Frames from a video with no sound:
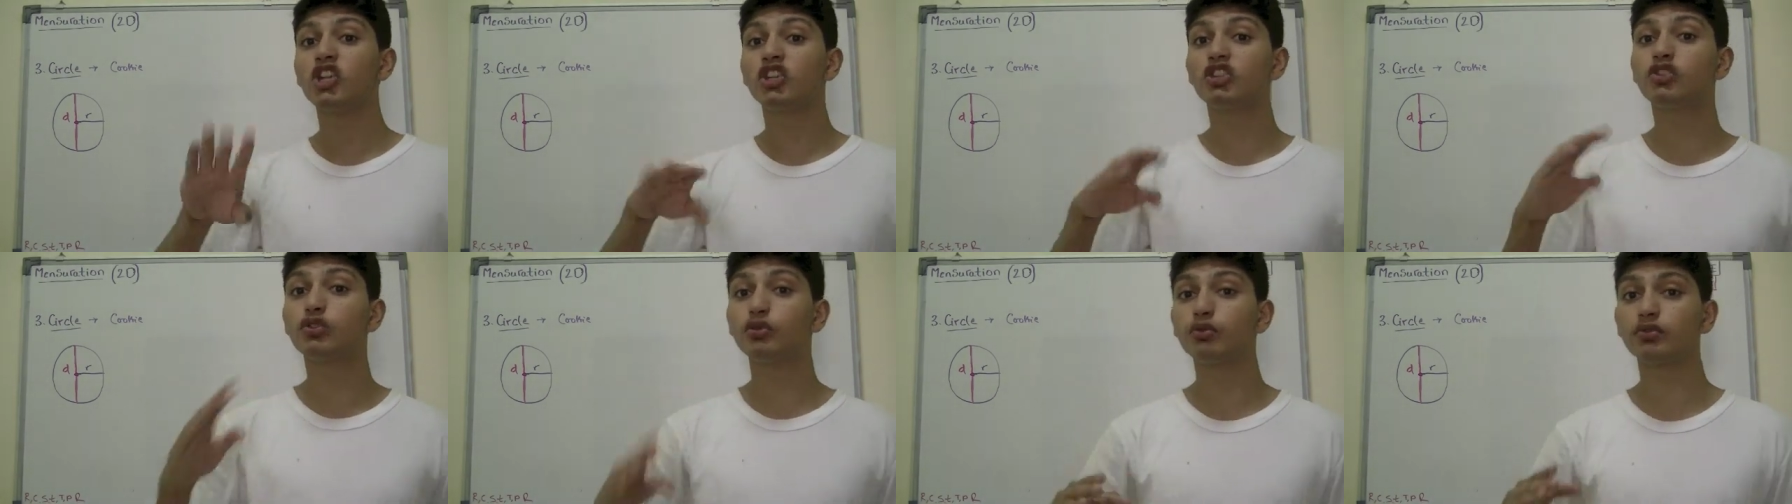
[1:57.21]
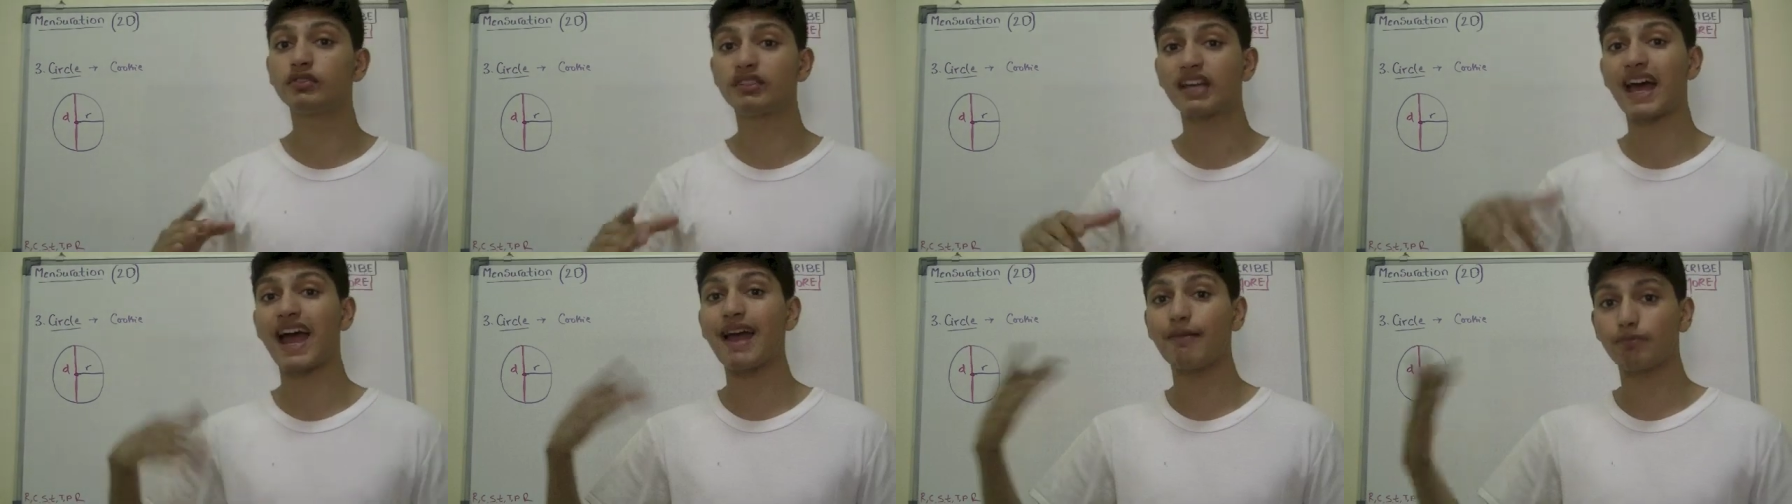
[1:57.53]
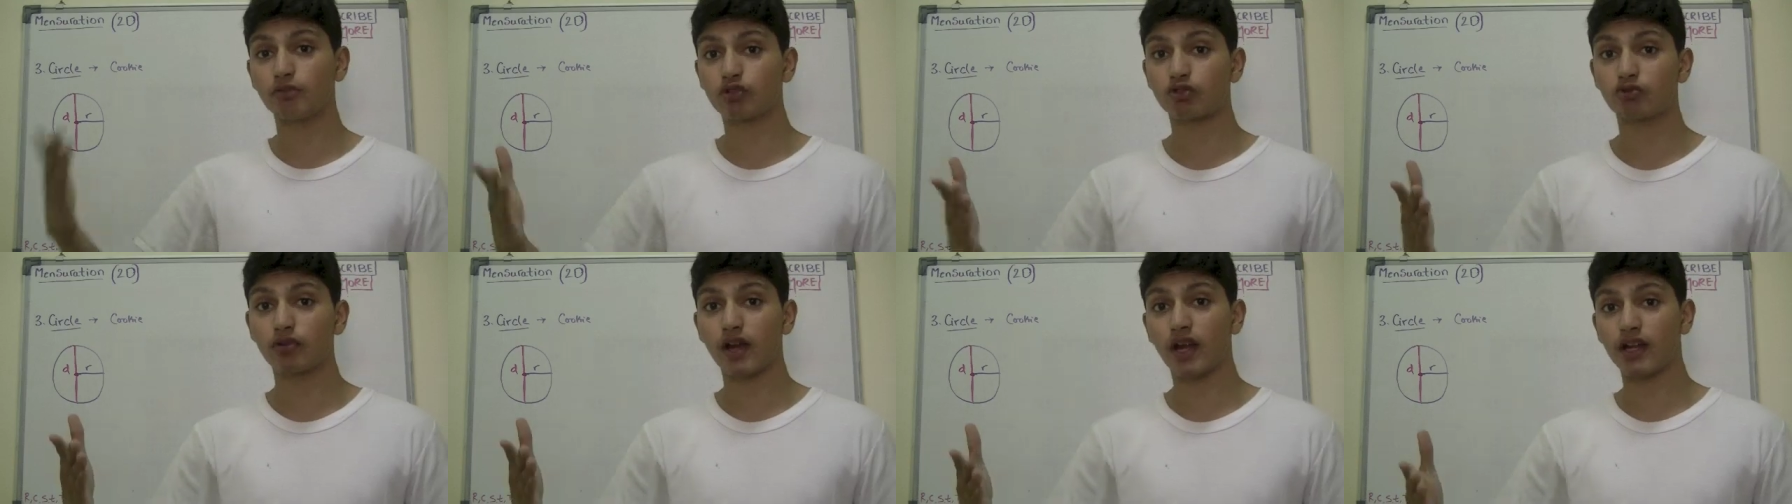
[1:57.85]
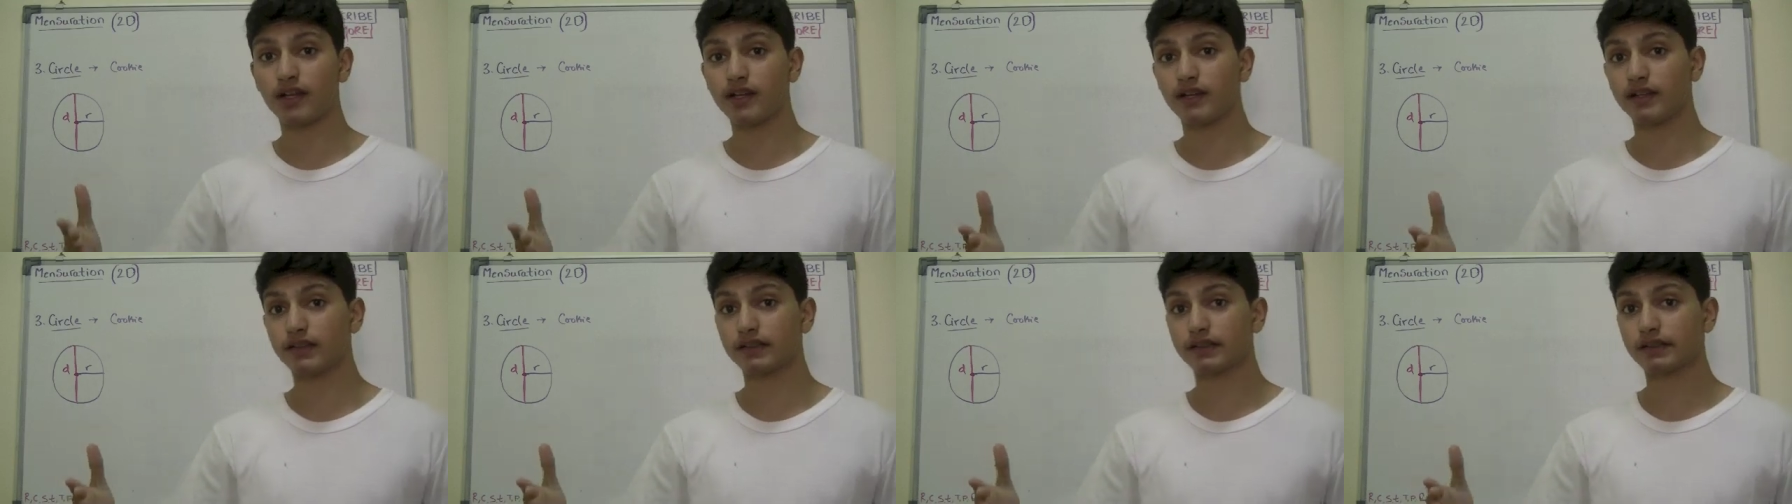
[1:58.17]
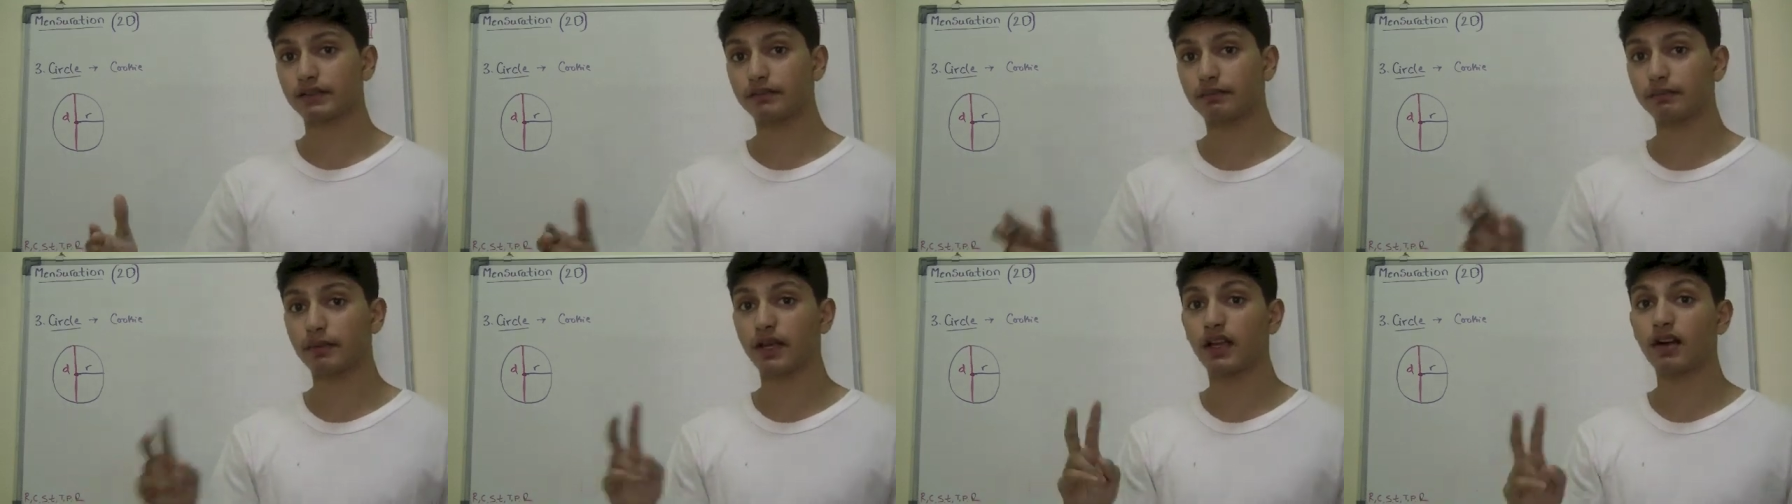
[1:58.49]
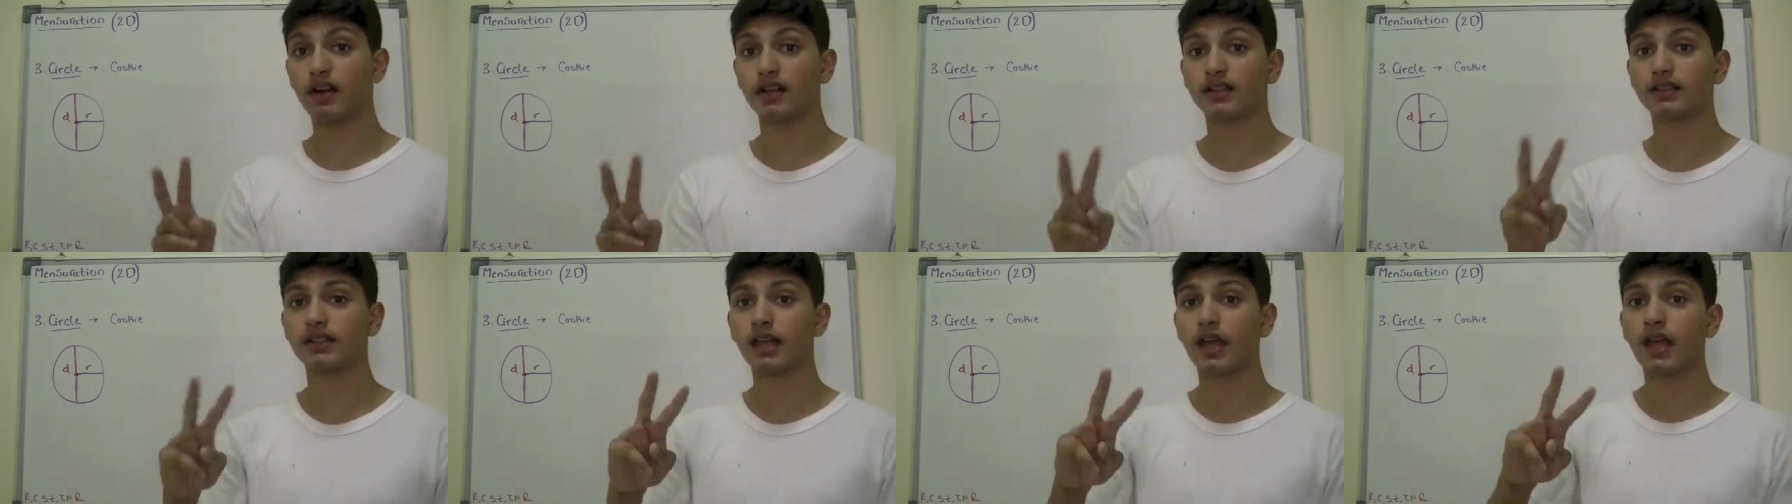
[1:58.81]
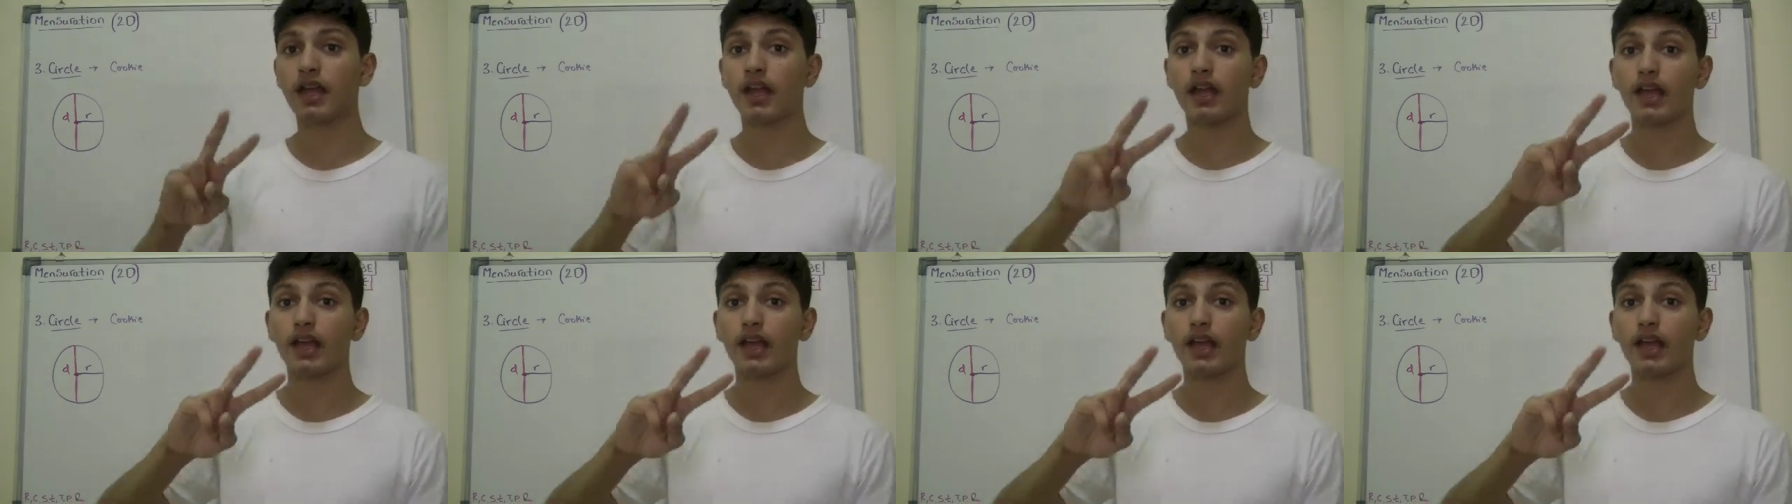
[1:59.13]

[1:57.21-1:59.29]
two times radius because